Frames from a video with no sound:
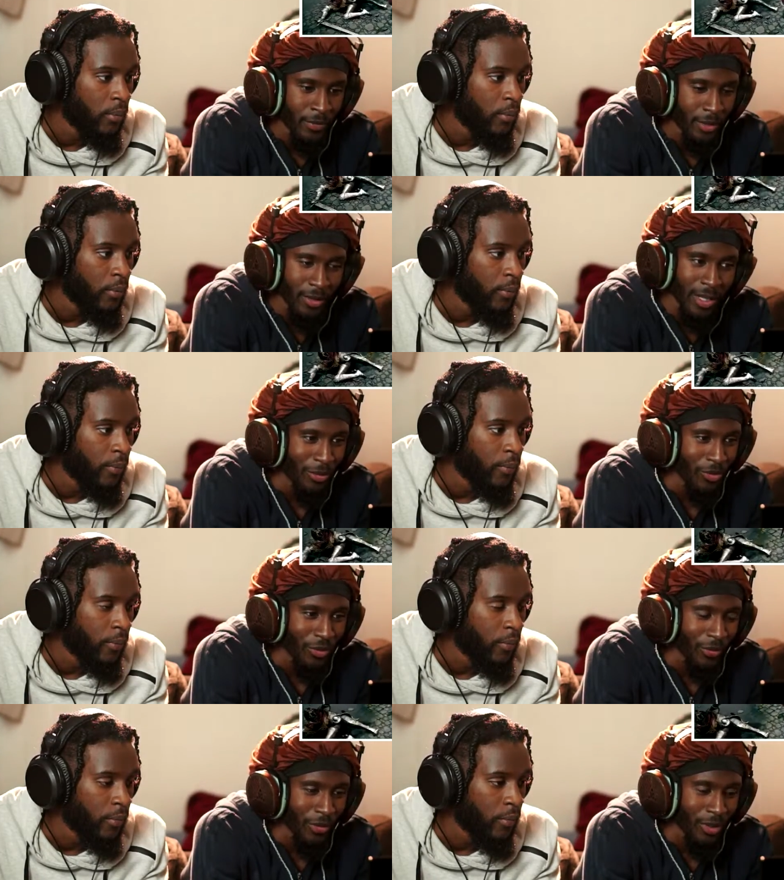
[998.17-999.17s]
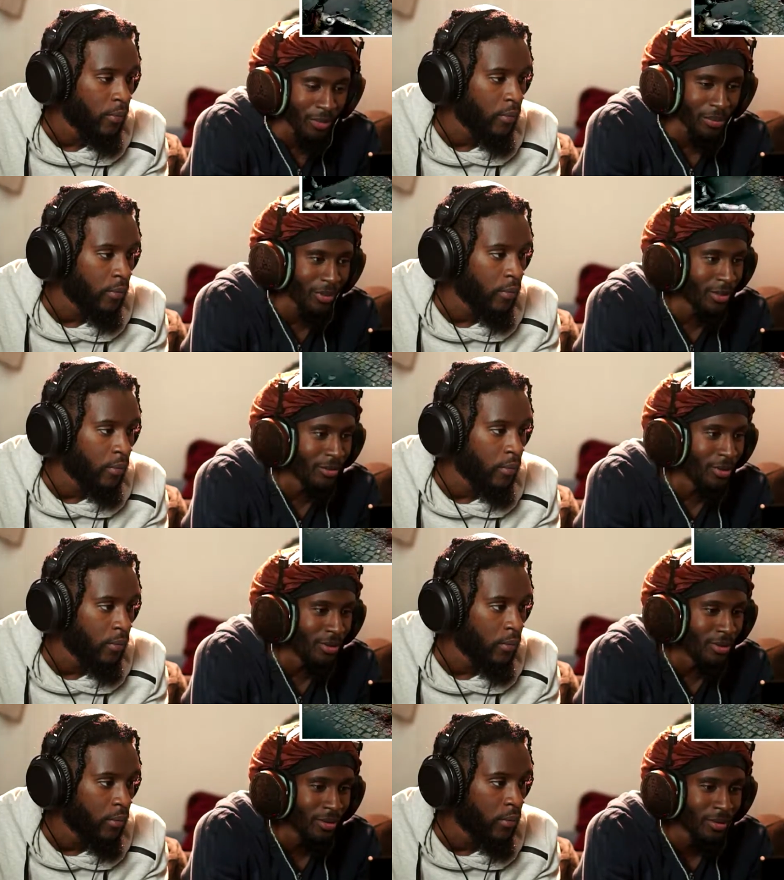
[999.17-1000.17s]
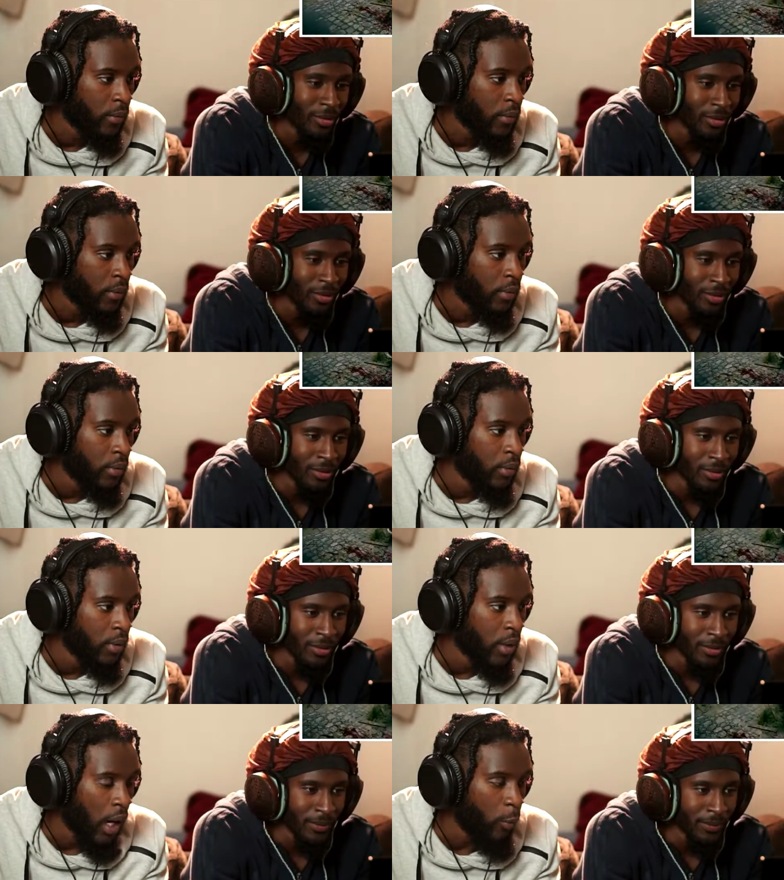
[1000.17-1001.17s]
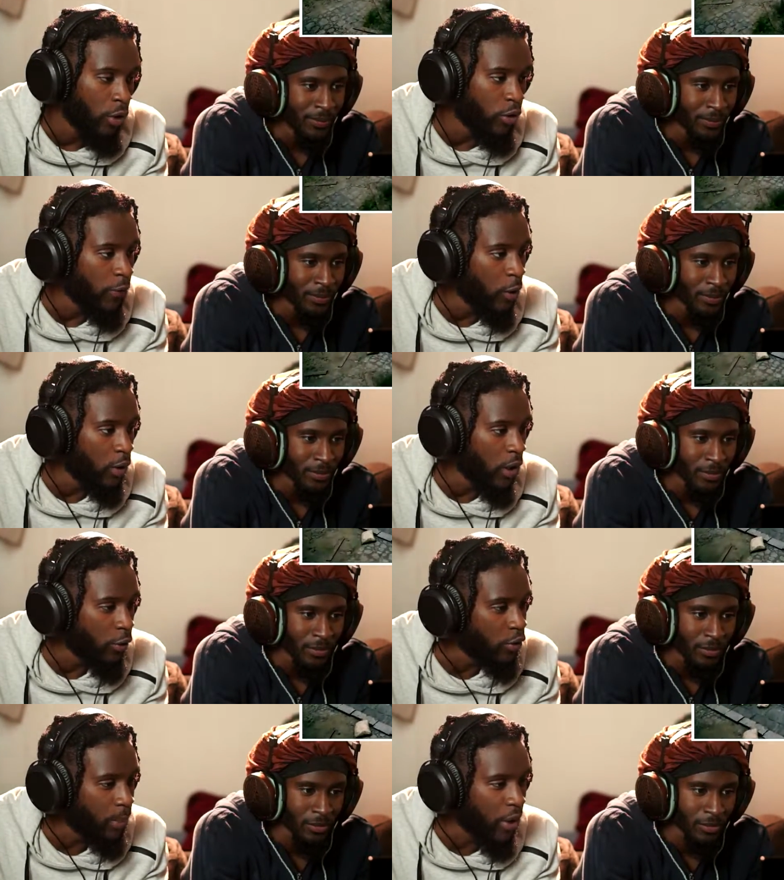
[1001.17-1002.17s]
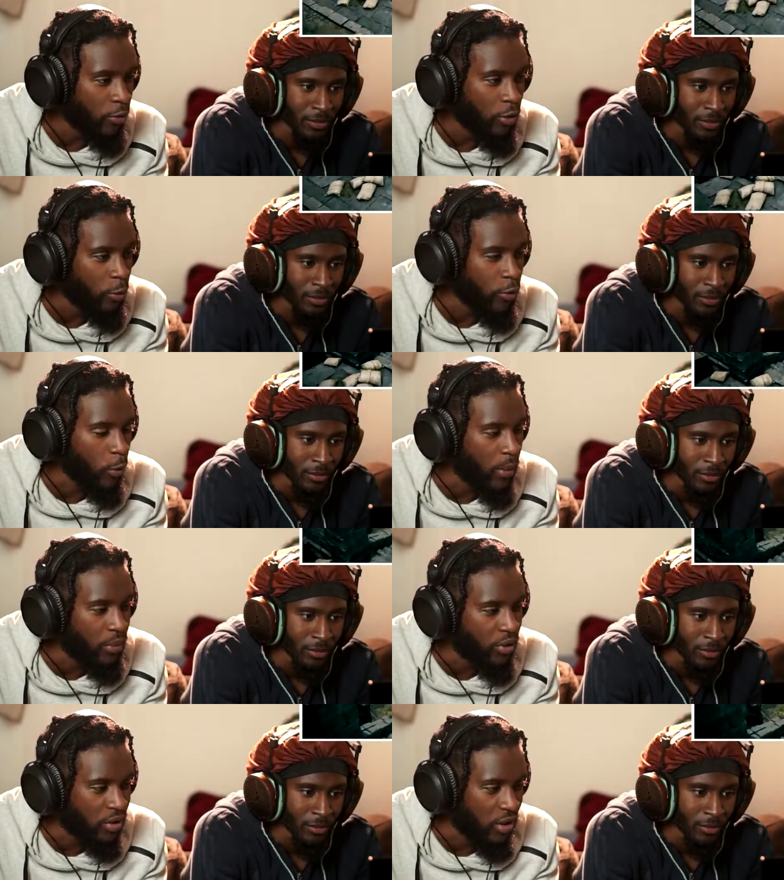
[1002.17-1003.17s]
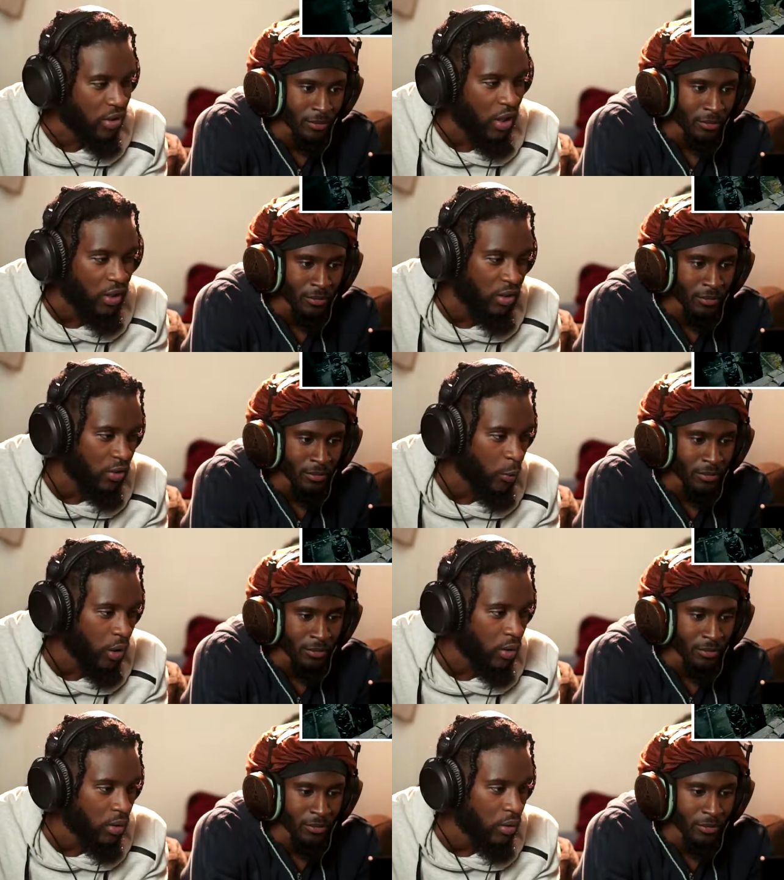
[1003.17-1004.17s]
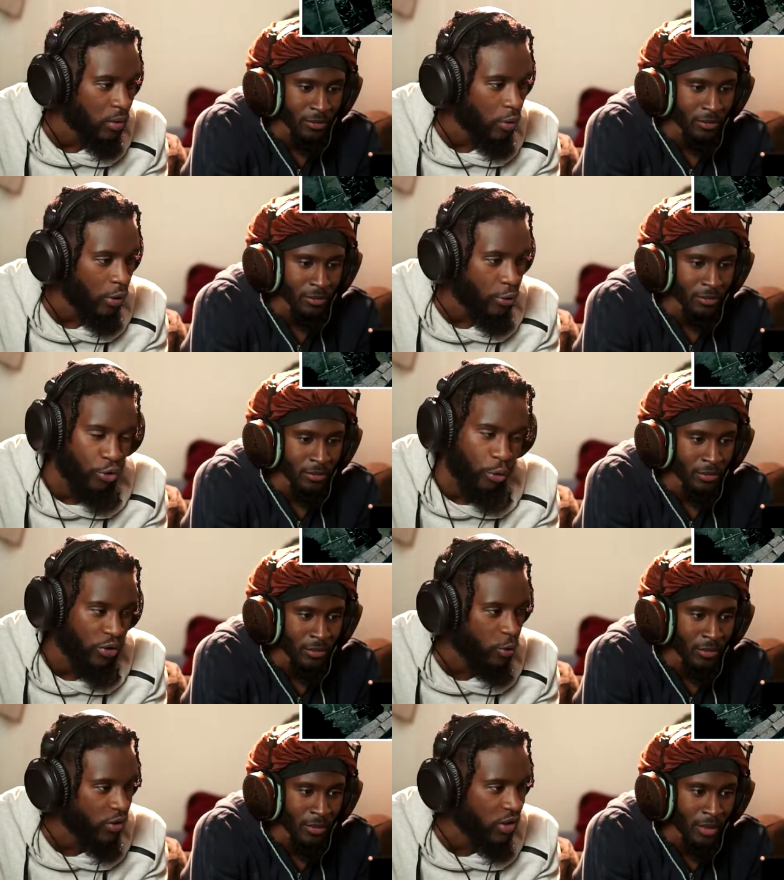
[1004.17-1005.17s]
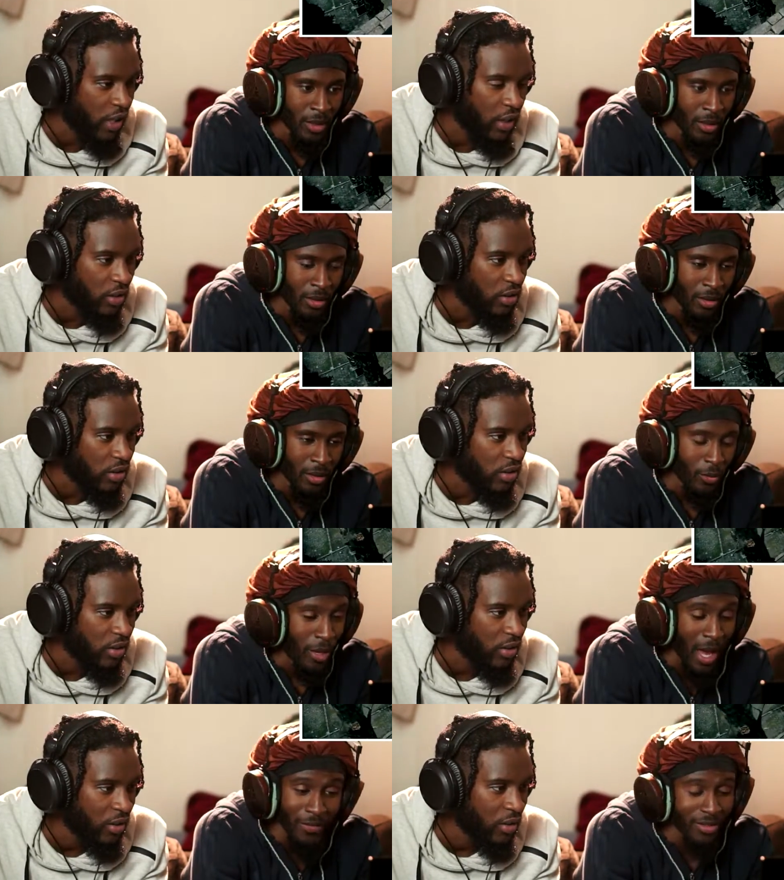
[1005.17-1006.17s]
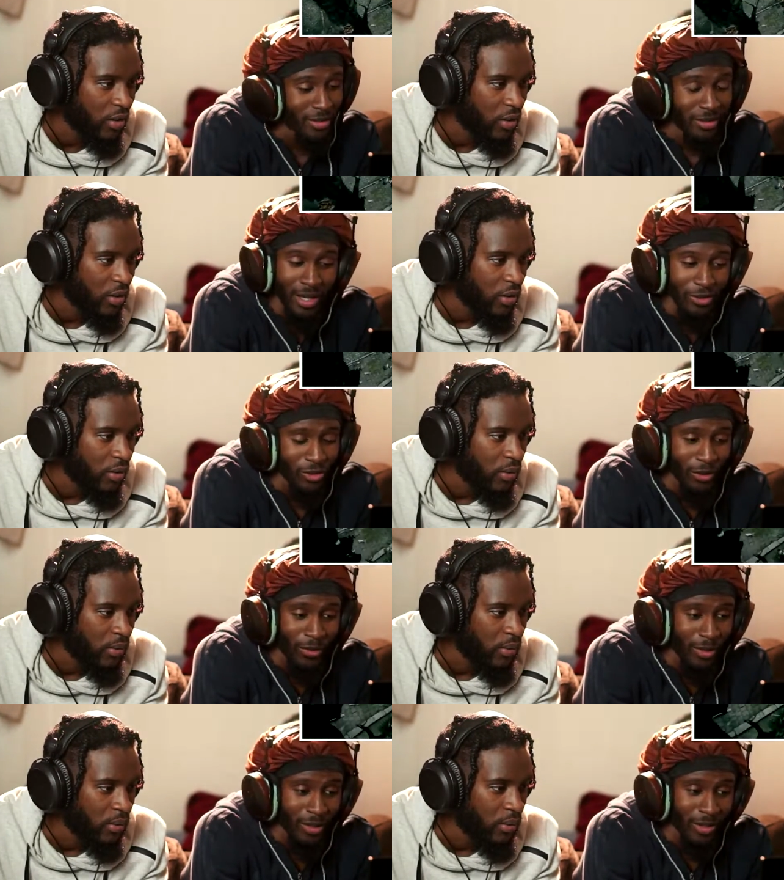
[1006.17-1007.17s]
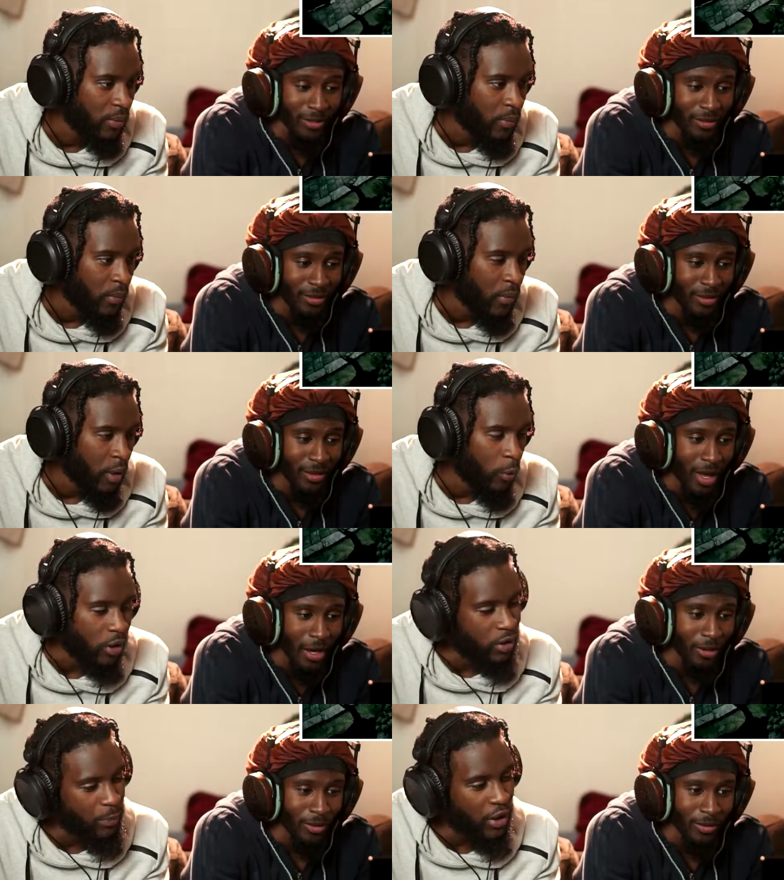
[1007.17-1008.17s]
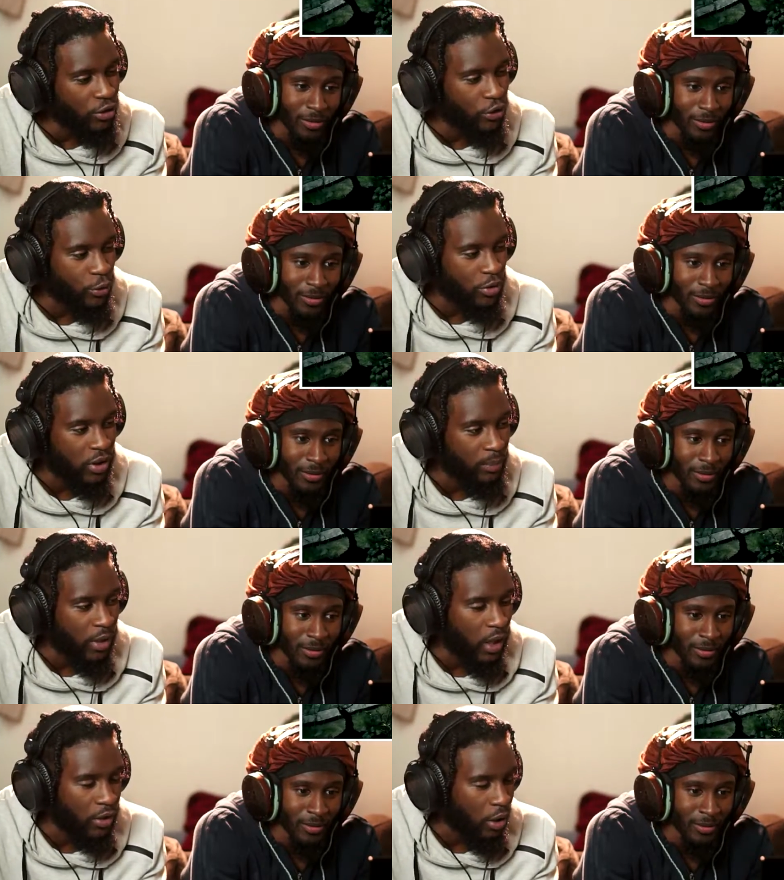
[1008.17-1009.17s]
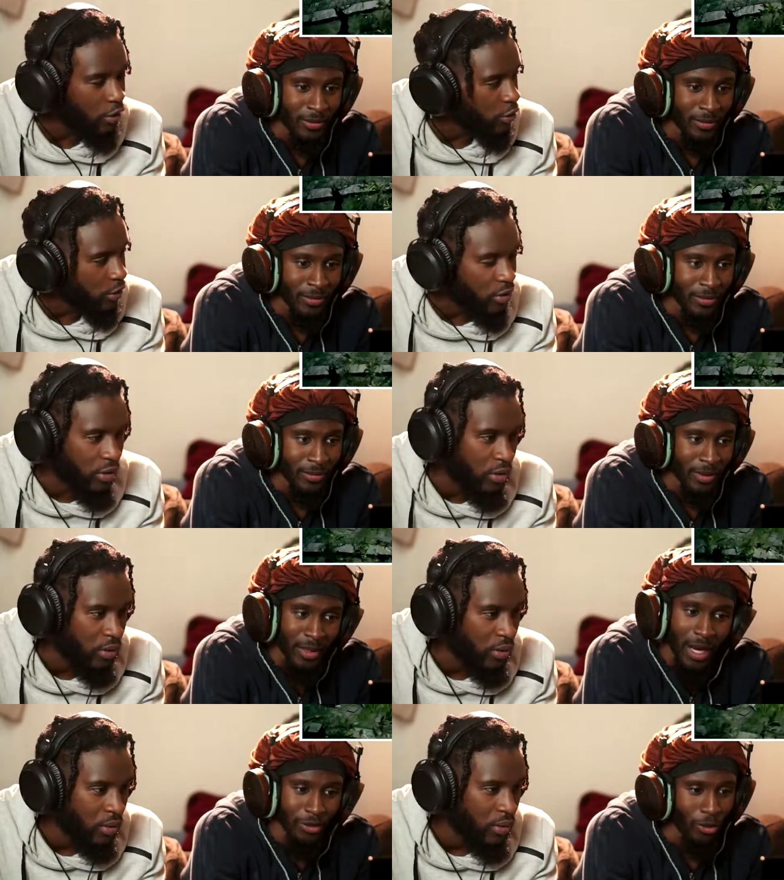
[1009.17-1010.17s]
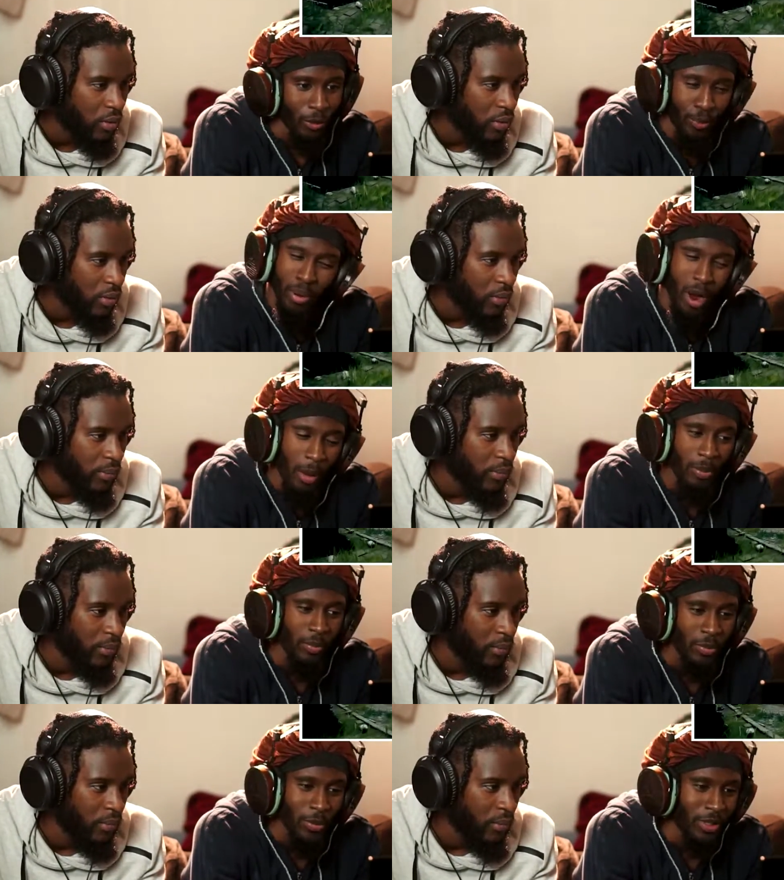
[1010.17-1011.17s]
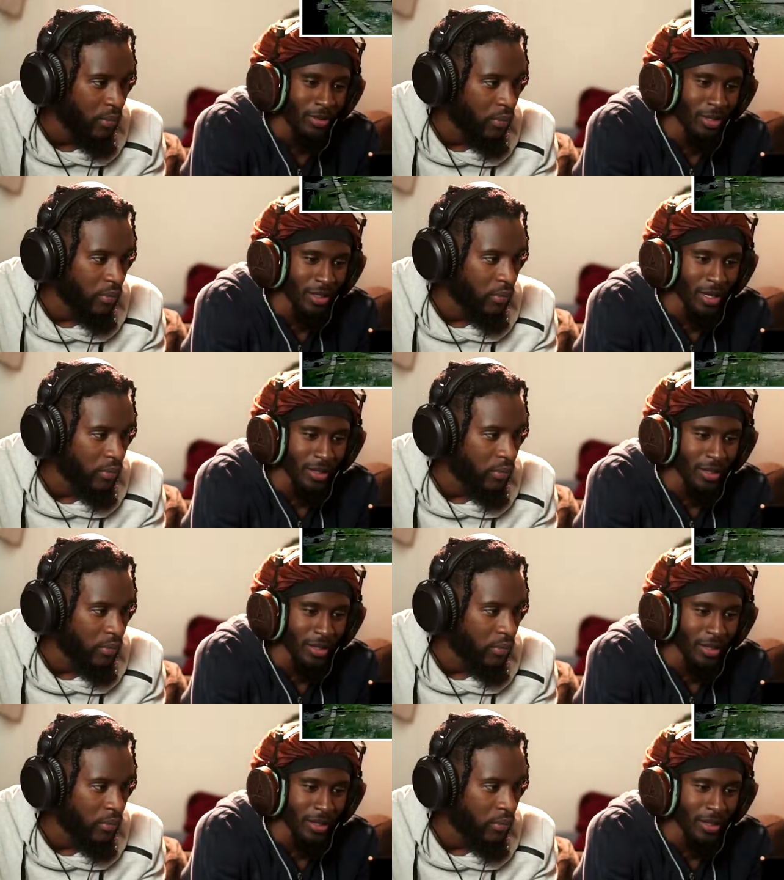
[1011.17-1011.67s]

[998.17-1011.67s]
Speaker 1: This game is just freaking pretty, bro. I wonder if they will allow you to parry with rapiers and katanas as well, or other short swords and daggers. We haven't seen that so far yet. Well, it's been introduced in uh, Dark Souls. Yeah, so probably we could say that